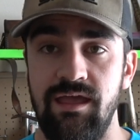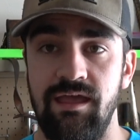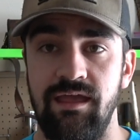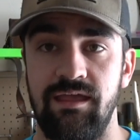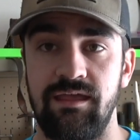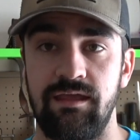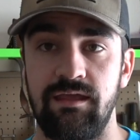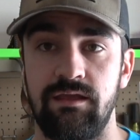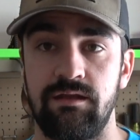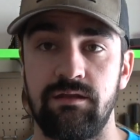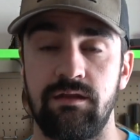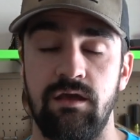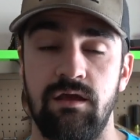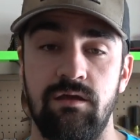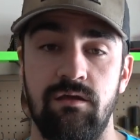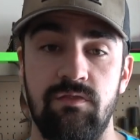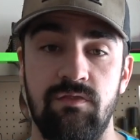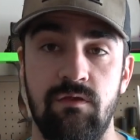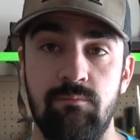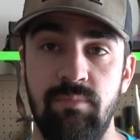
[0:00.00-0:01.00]
in
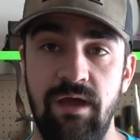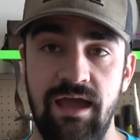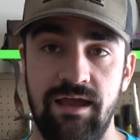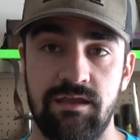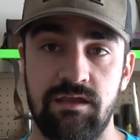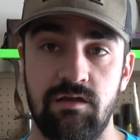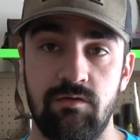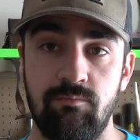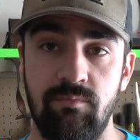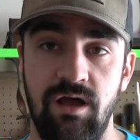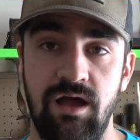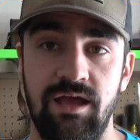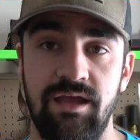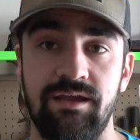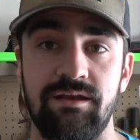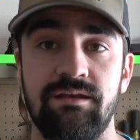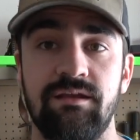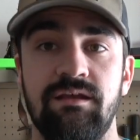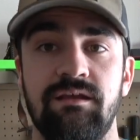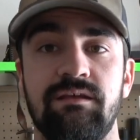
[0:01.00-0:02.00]
the back of your
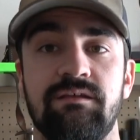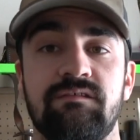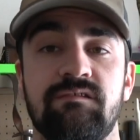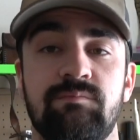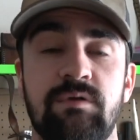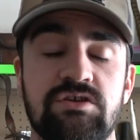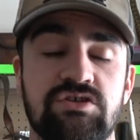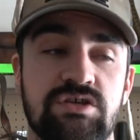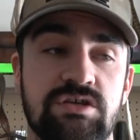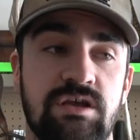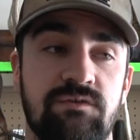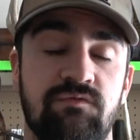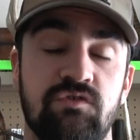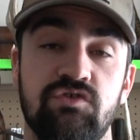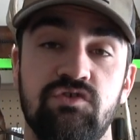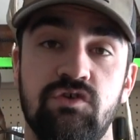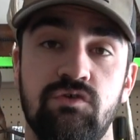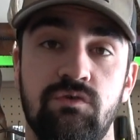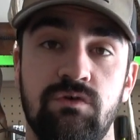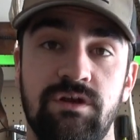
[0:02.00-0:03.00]
mind, especially if you're
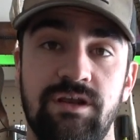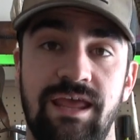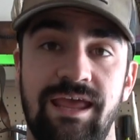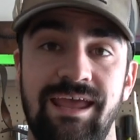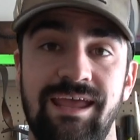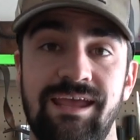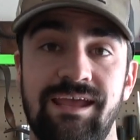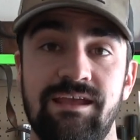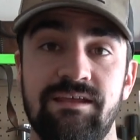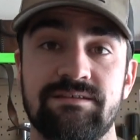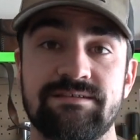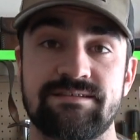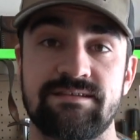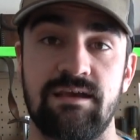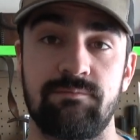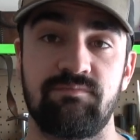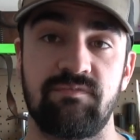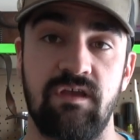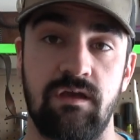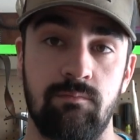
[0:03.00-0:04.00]
doing a
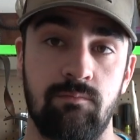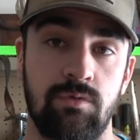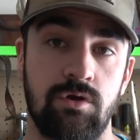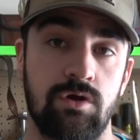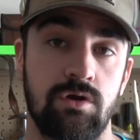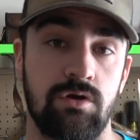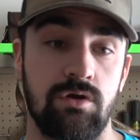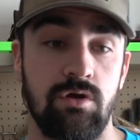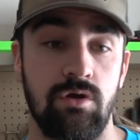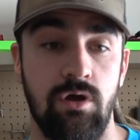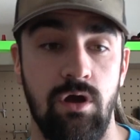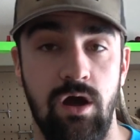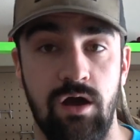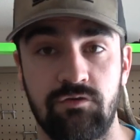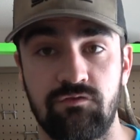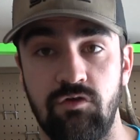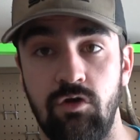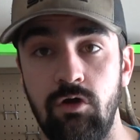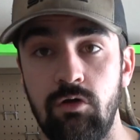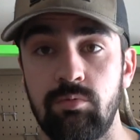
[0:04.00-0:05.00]
September,
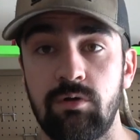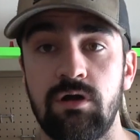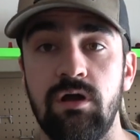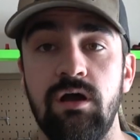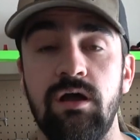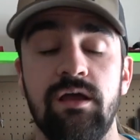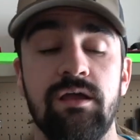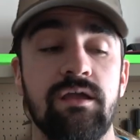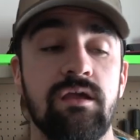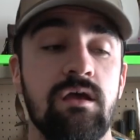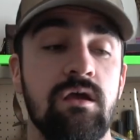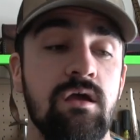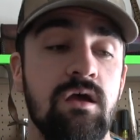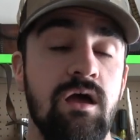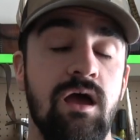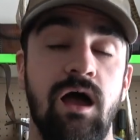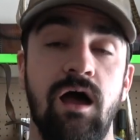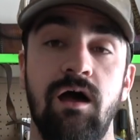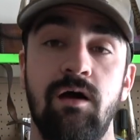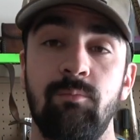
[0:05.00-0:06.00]
October hunt.
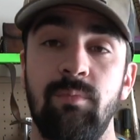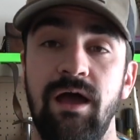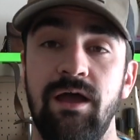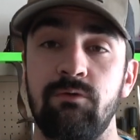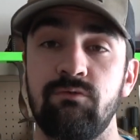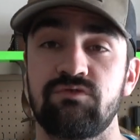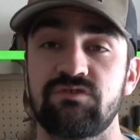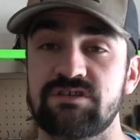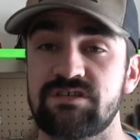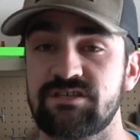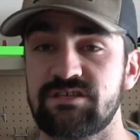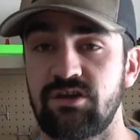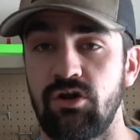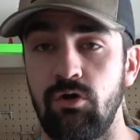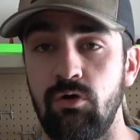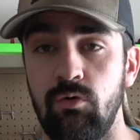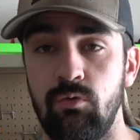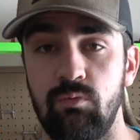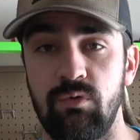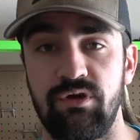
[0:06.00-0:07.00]
I would just
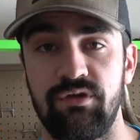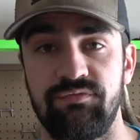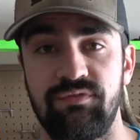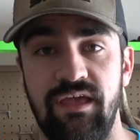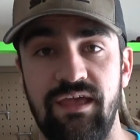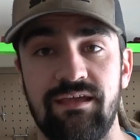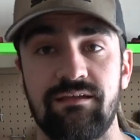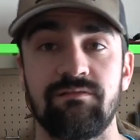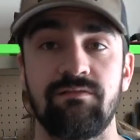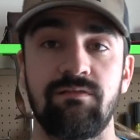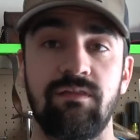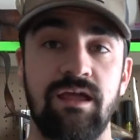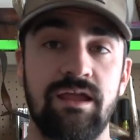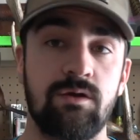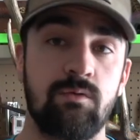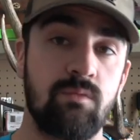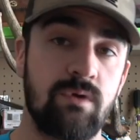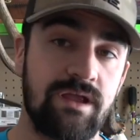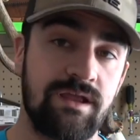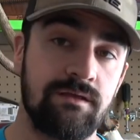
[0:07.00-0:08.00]
go with a
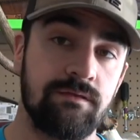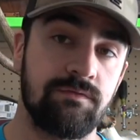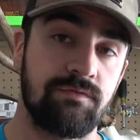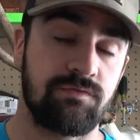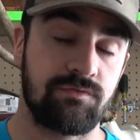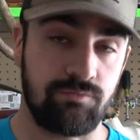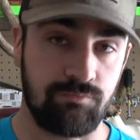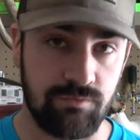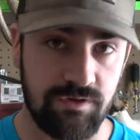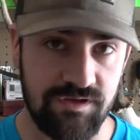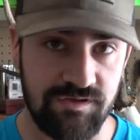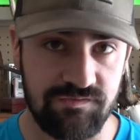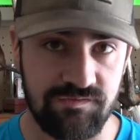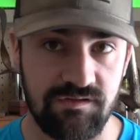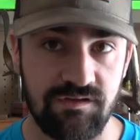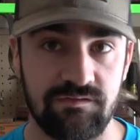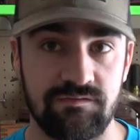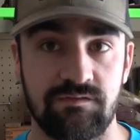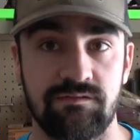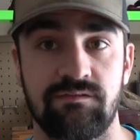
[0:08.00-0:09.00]
lightweight
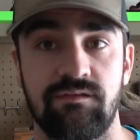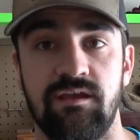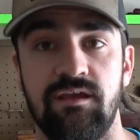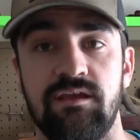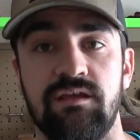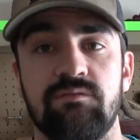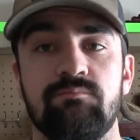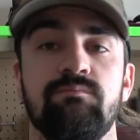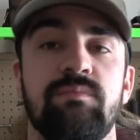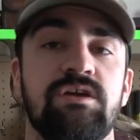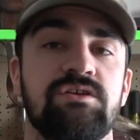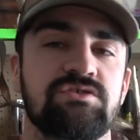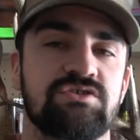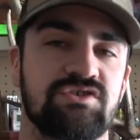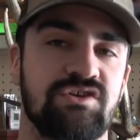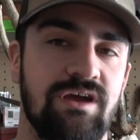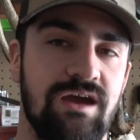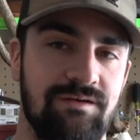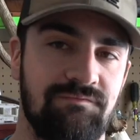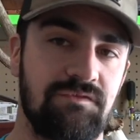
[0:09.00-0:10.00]
3-season tent. Make sure
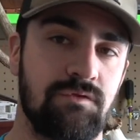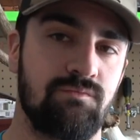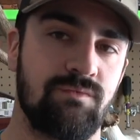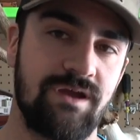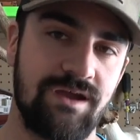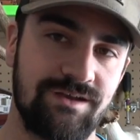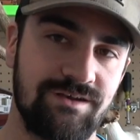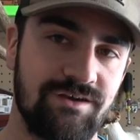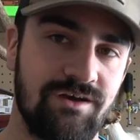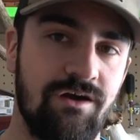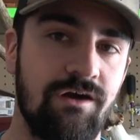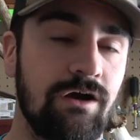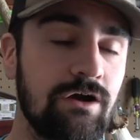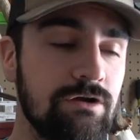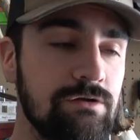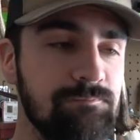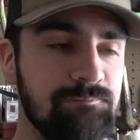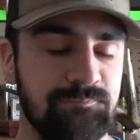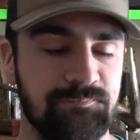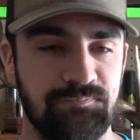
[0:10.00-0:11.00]
you have the rain
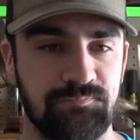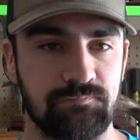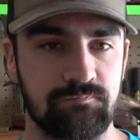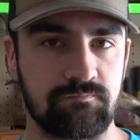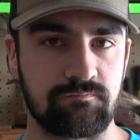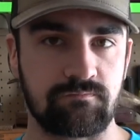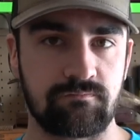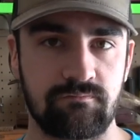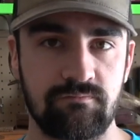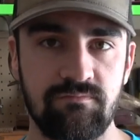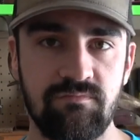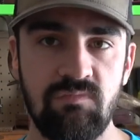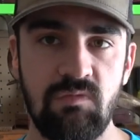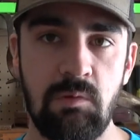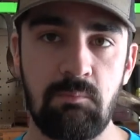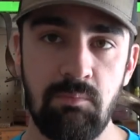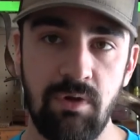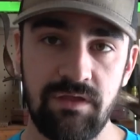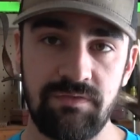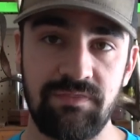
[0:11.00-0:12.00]
guard,
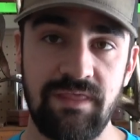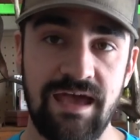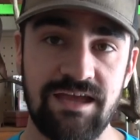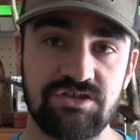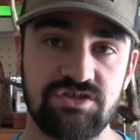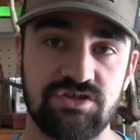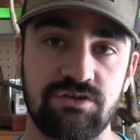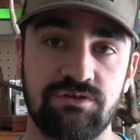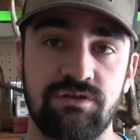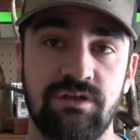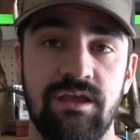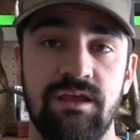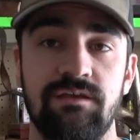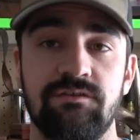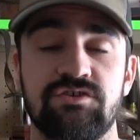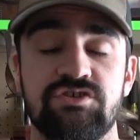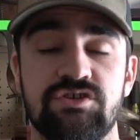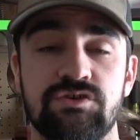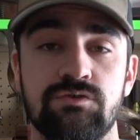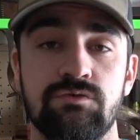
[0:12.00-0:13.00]
but that should
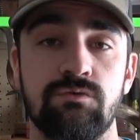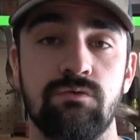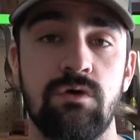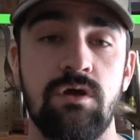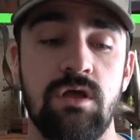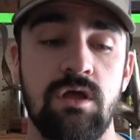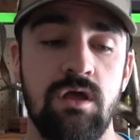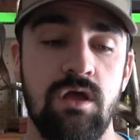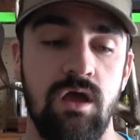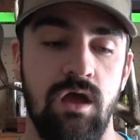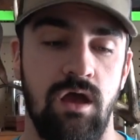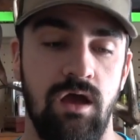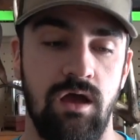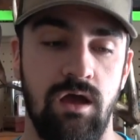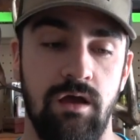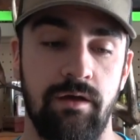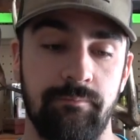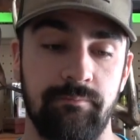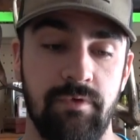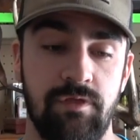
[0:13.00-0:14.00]
get you
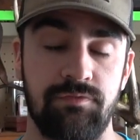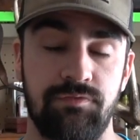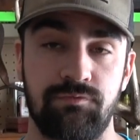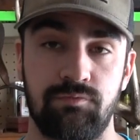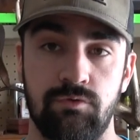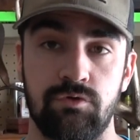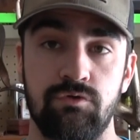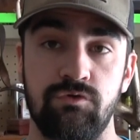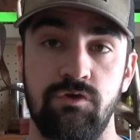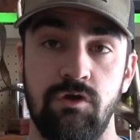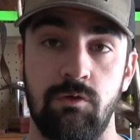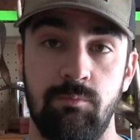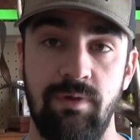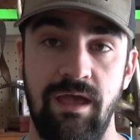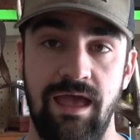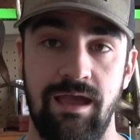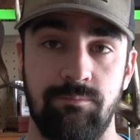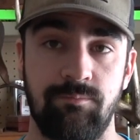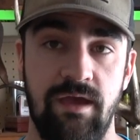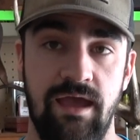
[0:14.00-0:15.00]
through your
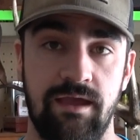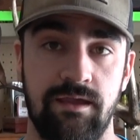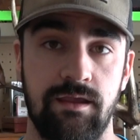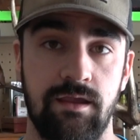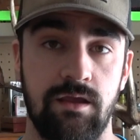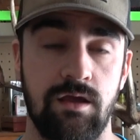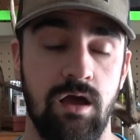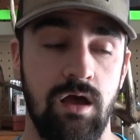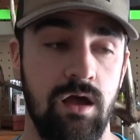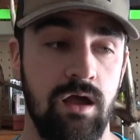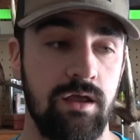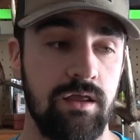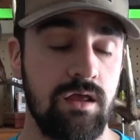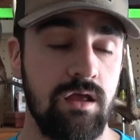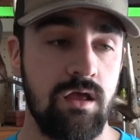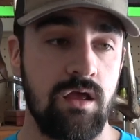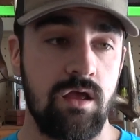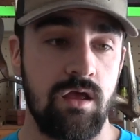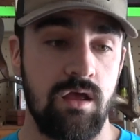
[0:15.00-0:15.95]
backpacking hunt.